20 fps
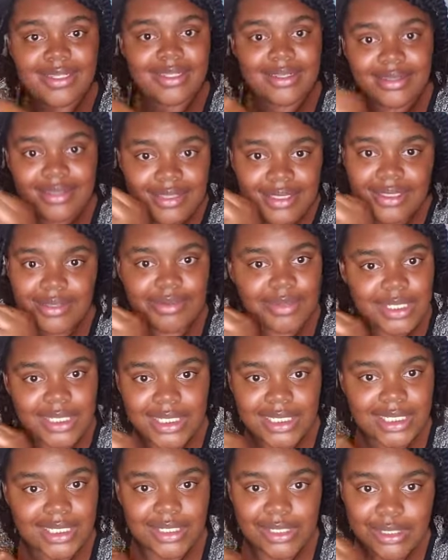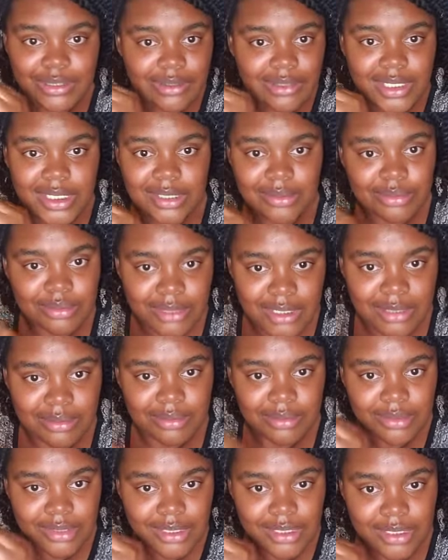somebody ain't doing it
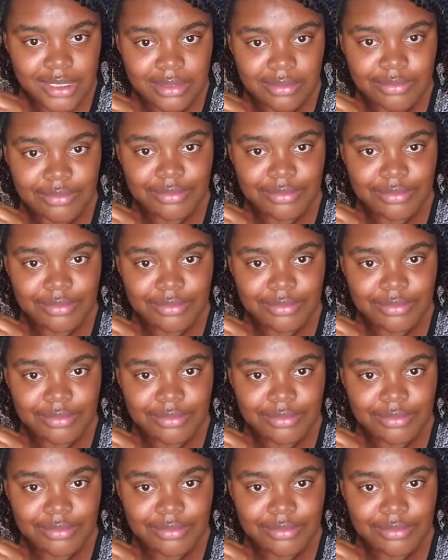right.